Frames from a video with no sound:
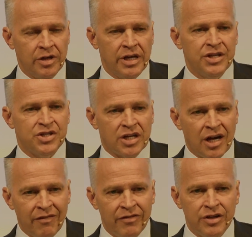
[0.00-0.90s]
is the
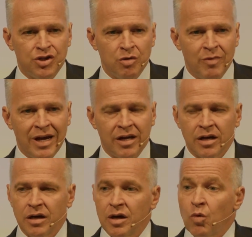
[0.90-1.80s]
covenants you make
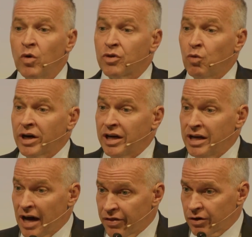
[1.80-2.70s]
with one
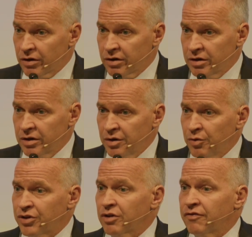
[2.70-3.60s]
another,
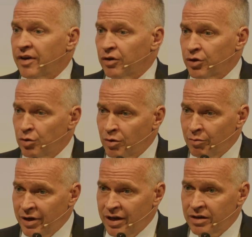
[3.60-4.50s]
with your fellow human
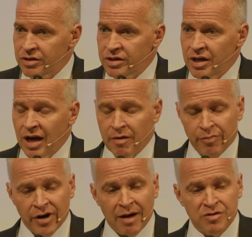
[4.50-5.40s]
beings, and
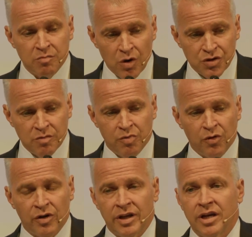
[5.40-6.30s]
perhaps most
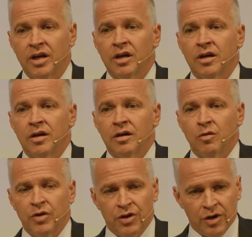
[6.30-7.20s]
importantly,
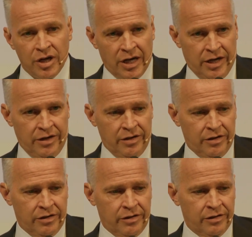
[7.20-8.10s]
with your God.
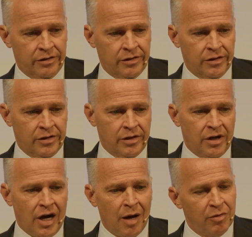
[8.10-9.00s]

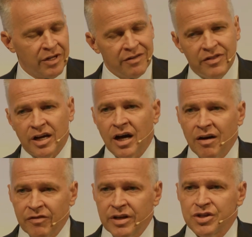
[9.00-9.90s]
I believe that
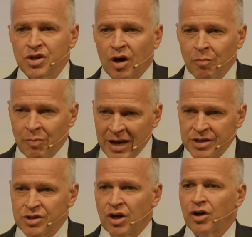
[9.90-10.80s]
covenants
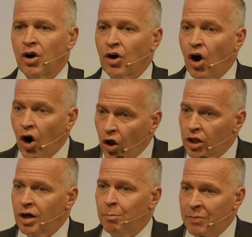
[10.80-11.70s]
are all
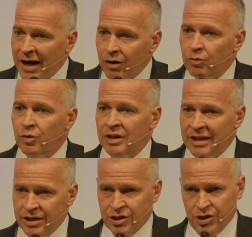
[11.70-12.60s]
about
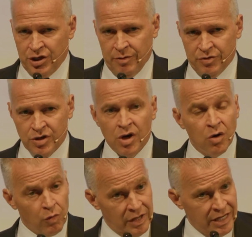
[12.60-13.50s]
relationships
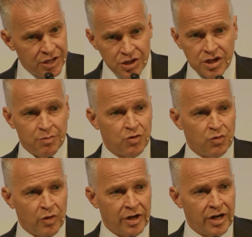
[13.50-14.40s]
with
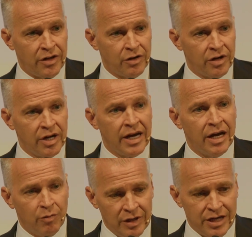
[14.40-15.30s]
one another
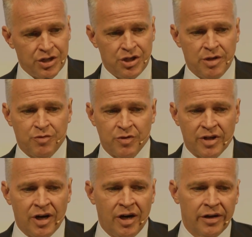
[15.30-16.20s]
and relationships with
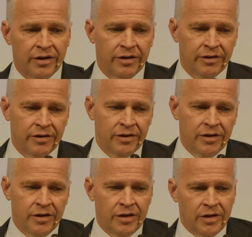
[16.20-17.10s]
God.
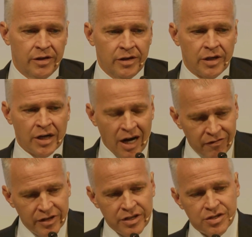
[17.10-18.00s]

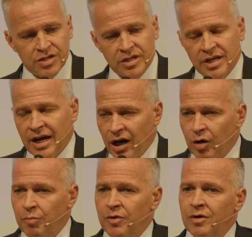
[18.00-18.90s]
Covenants
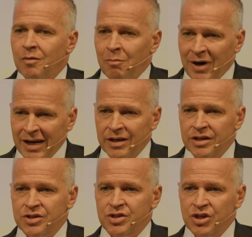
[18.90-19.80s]
help bind
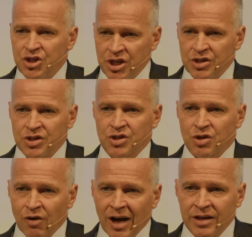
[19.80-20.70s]
us to Jesus
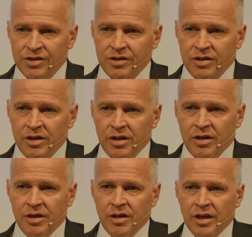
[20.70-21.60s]
Christ.
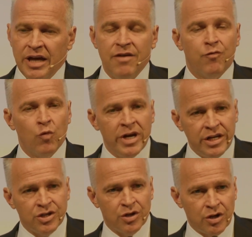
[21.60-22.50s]
If we
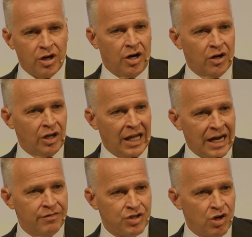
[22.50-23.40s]
turn our
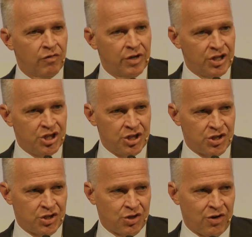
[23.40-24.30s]
lives over to
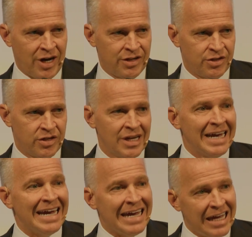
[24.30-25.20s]
Jesus Christ,
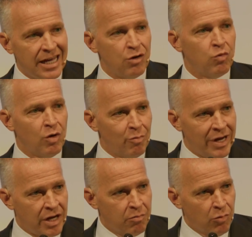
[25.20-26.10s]
He will
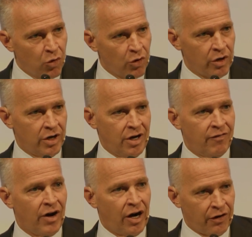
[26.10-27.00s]
make more
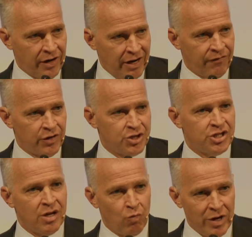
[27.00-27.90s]
of our efforts
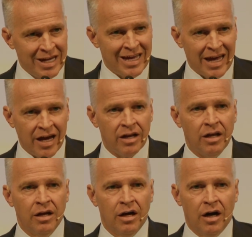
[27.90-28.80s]
than we can
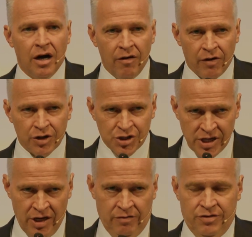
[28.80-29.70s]
of
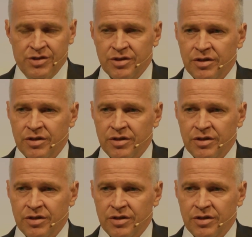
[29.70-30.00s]
ourselves.